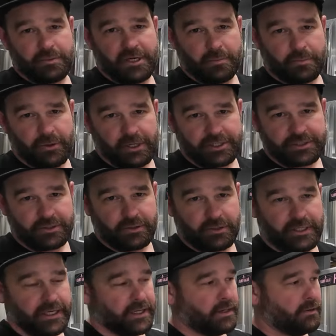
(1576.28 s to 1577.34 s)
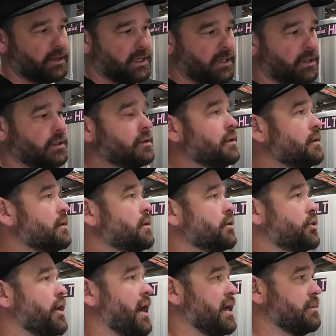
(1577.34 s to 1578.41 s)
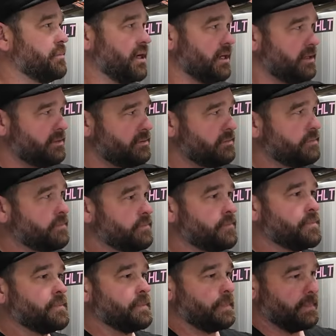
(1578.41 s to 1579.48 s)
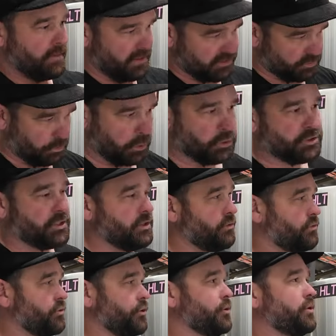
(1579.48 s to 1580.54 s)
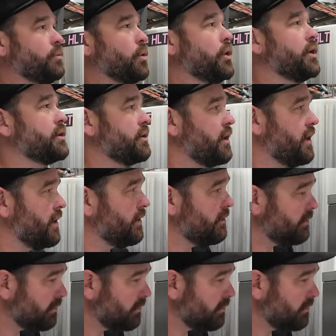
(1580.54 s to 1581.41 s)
bit of pressure on our grain bed that's pushing it through the wort grant.